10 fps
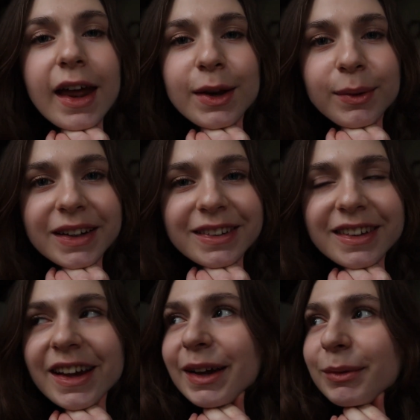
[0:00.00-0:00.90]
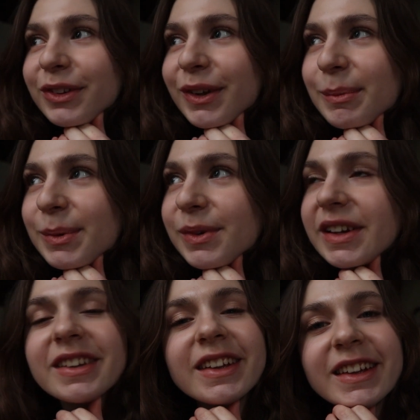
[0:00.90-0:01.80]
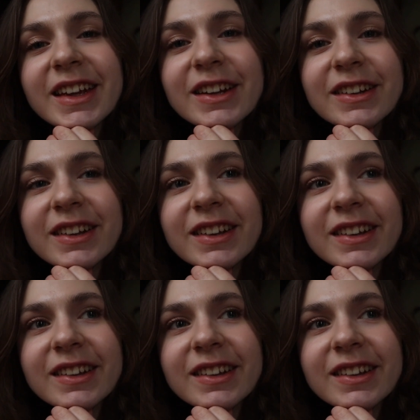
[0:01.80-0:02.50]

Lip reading: Anyways, I will stop ranting and